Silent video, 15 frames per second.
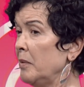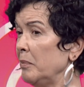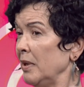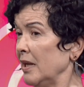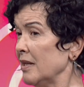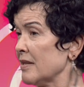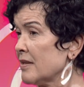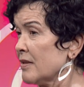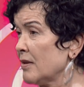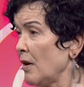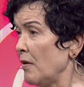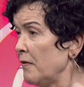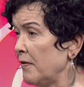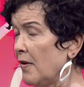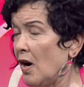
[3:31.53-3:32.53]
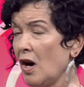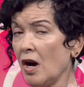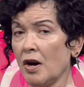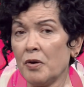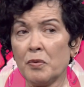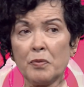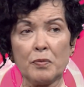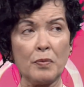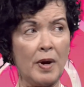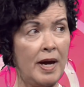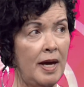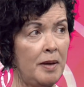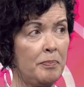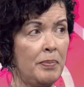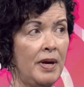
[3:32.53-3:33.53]
because so far
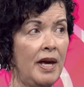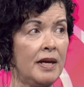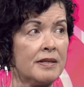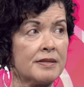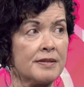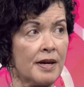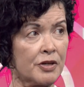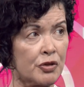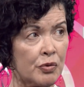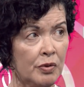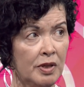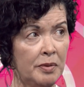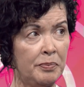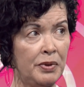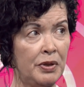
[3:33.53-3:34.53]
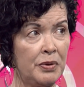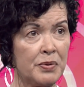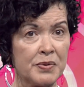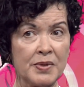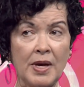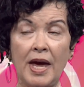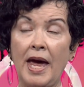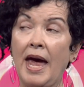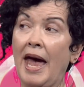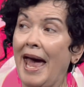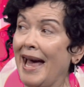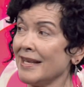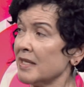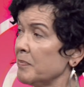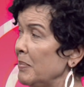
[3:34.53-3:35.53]
rape and sexual abuse
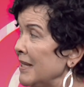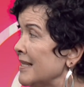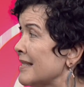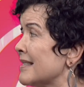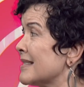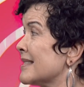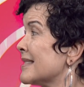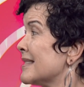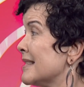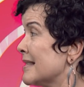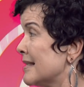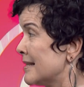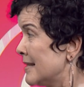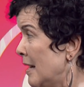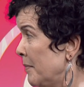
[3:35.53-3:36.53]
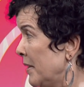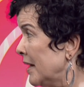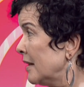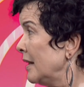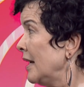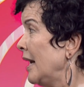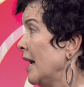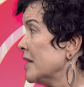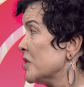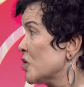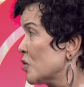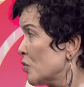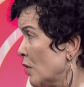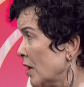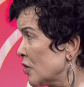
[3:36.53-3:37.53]
has been systemically and
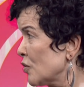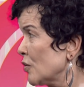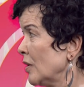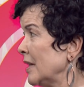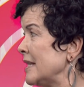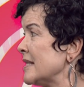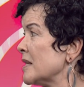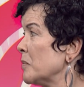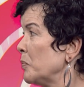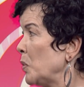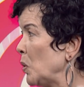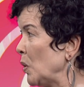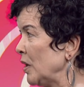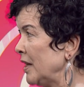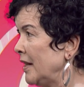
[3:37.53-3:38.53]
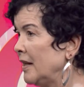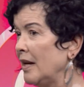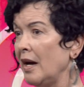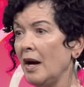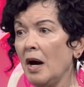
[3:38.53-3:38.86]
structurally supported